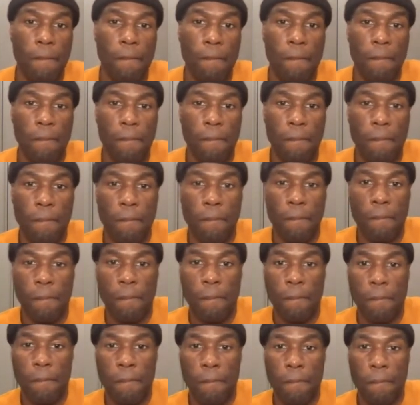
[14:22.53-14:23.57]

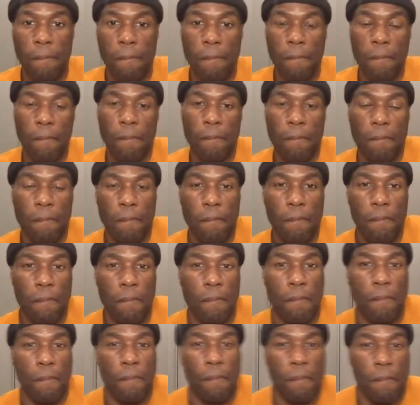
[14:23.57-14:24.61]

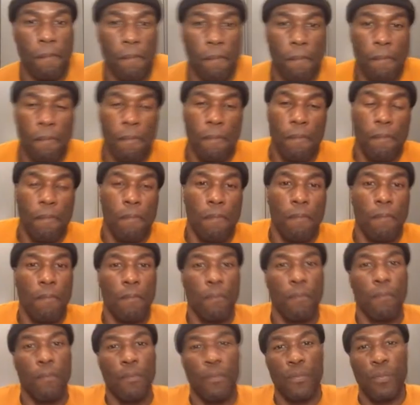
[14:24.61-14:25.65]

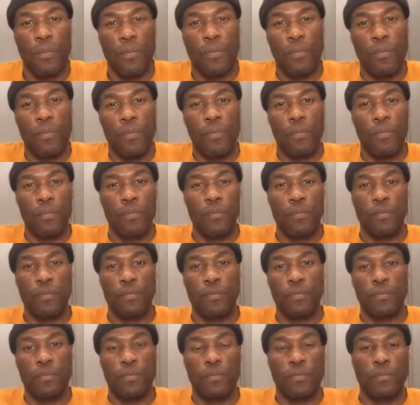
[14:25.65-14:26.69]

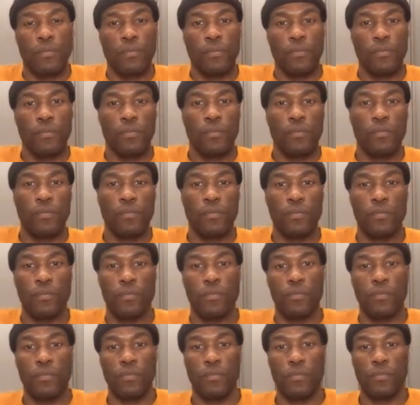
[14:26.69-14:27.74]

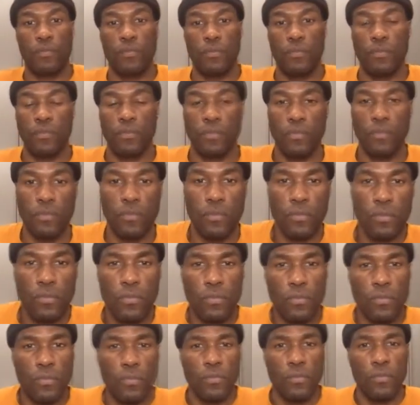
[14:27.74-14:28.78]

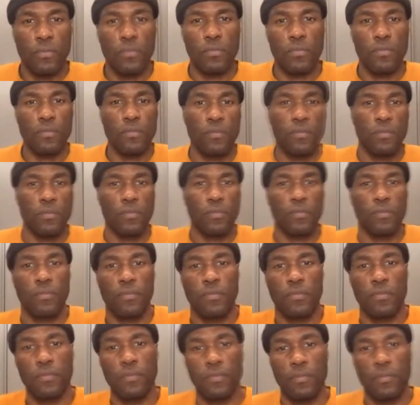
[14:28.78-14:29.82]

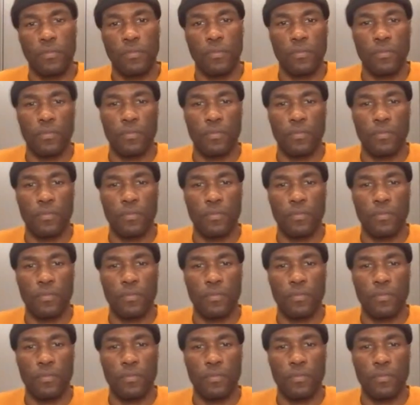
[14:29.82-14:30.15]
This person isn't speaking.